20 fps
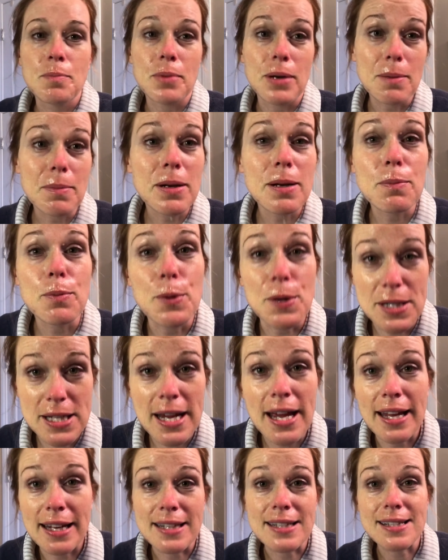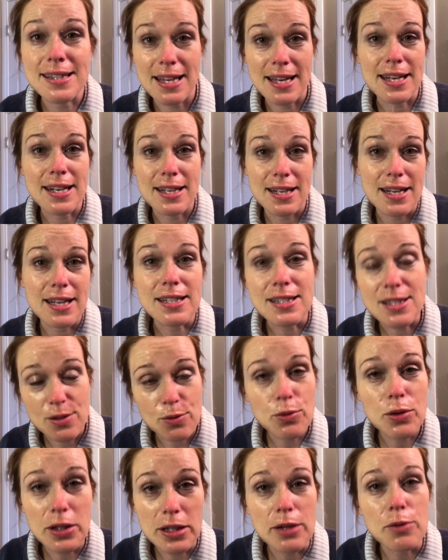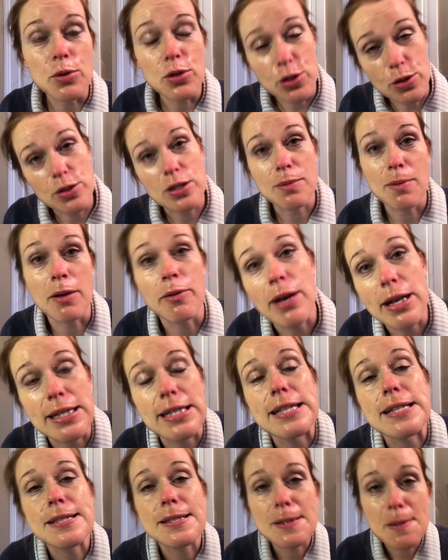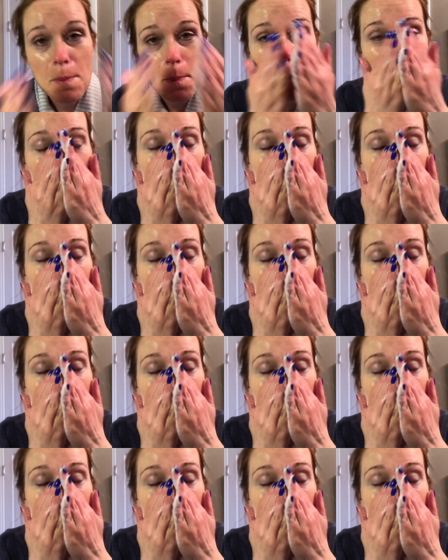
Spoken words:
But I'm gonna pretend that it's really reduced my redness.